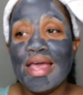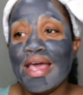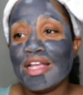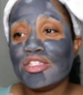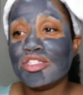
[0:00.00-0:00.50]

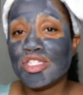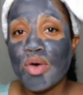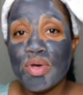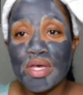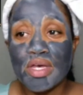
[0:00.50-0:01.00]
It's
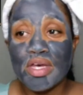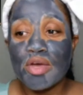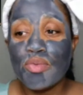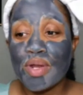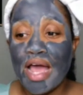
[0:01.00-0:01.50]
so
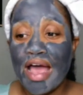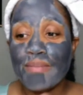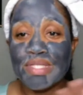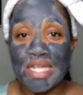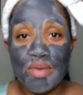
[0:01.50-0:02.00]
good when I'm
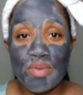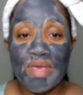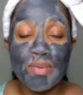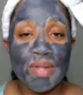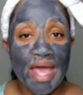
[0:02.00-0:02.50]
sitting with
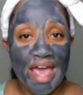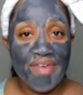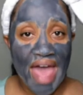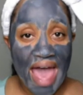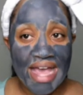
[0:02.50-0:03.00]
people that have
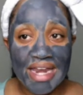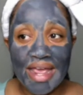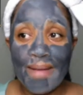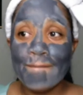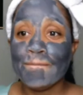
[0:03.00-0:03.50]

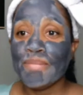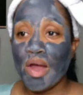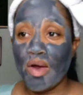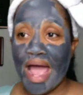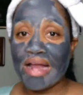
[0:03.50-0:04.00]
acne
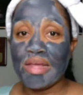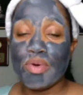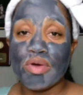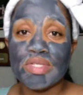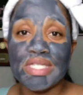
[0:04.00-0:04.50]
or acne
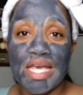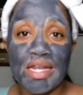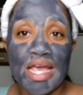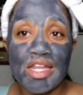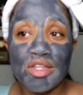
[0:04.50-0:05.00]
prone skin,
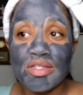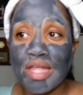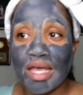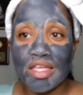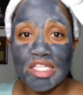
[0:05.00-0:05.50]
and
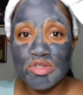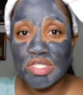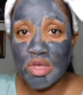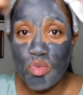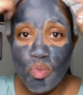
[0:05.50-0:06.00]
like you
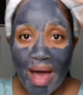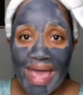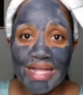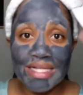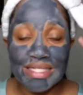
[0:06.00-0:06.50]
see
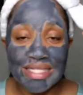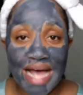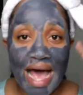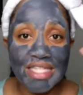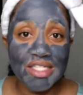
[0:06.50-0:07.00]
white
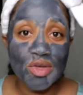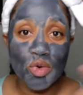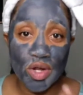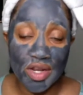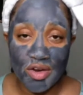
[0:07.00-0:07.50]
dots
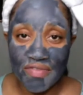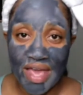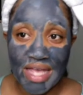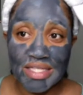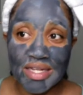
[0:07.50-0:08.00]
on their
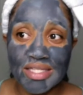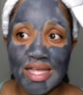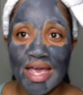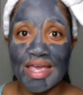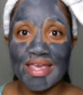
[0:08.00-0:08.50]
face, and it's
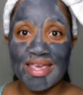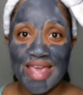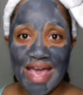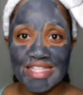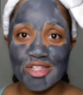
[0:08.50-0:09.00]
like,
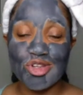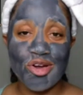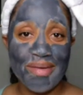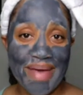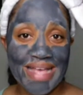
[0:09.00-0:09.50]
yes, the
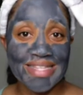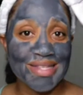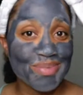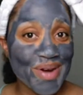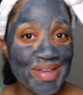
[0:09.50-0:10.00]
charcoal mask is
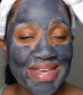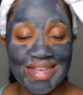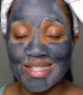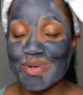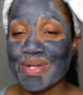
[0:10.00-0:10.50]
working,
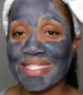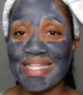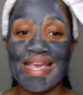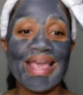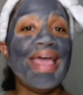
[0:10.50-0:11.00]
it's doing its
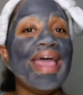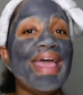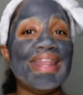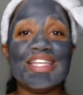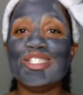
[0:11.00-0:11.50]
thing.
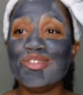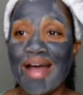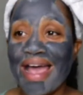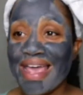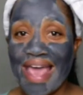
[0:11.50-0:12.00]
It is
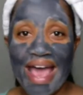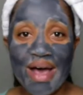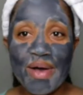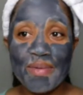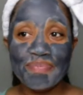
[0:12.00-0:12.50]
drying
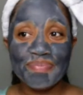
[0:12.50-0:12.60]
out